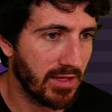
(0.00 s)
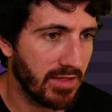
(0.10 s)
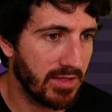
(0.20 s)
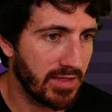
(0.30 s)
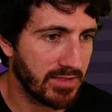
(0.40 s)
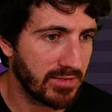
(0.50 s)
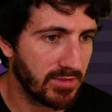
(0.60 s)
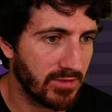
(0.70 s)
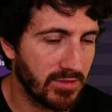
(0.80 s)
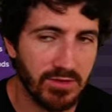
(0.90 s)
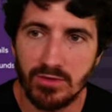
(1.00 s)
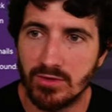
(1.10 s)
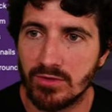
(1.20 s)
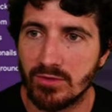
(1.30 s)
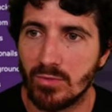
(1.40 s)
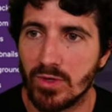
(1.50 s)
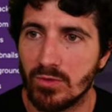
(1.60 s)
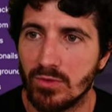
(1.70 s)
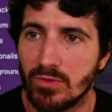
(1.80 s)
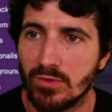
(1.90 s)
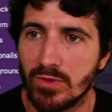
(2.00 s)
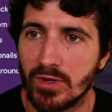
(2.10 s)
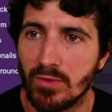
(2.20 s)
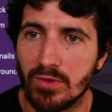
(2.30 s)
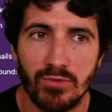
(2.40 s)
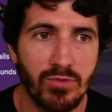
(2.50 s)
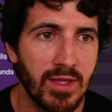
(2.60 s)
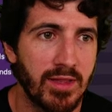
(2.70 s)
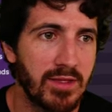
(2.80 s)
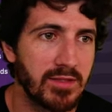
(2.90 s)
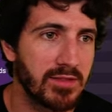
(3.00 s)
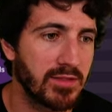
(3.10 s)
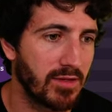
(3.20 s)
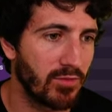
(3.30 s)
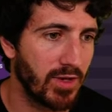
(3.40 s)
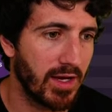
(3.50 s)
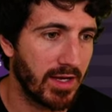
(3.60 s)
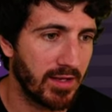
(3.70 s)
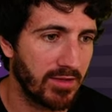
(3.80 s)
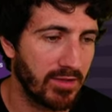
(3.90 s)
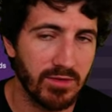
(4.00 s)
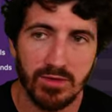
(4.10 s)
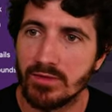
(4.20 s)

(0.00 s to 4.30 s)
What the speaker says: it does, or we could do, right? We could run this if we have the